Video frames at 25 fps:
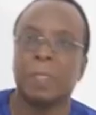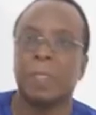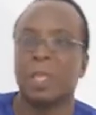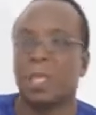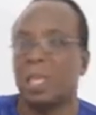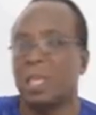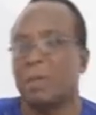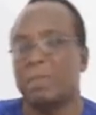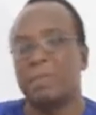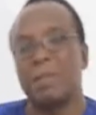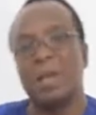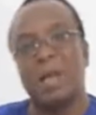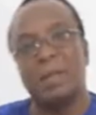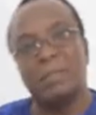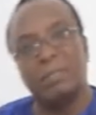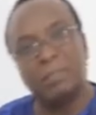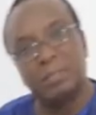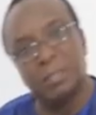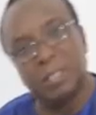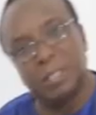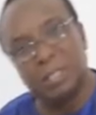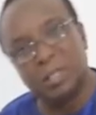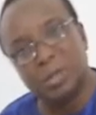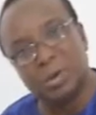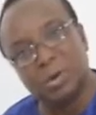keep them,
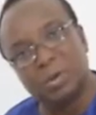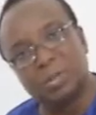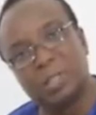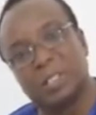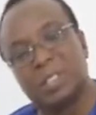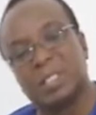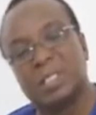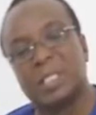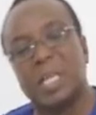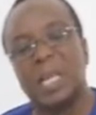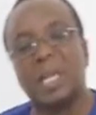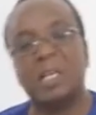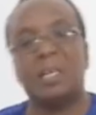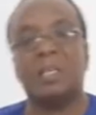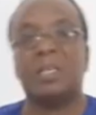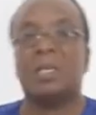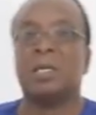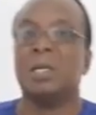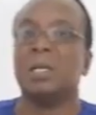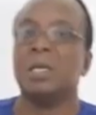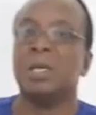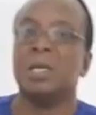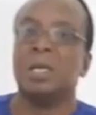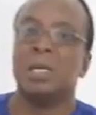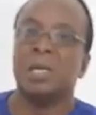you know, detained,
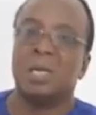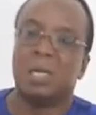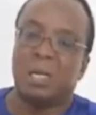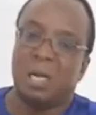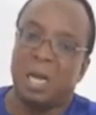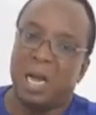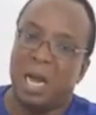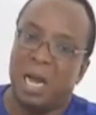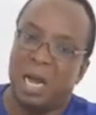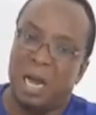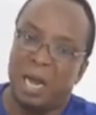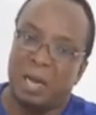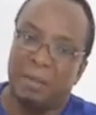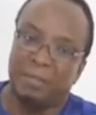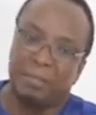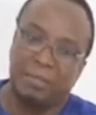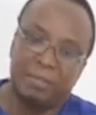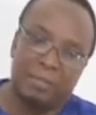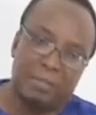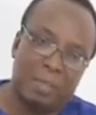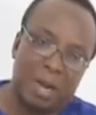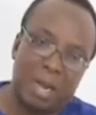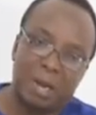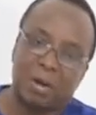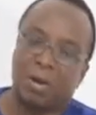
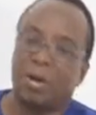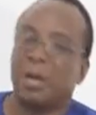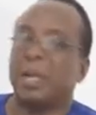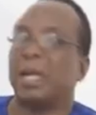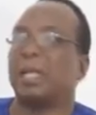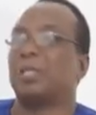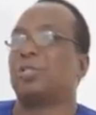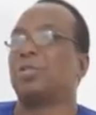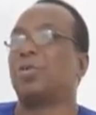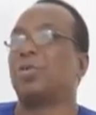and all that.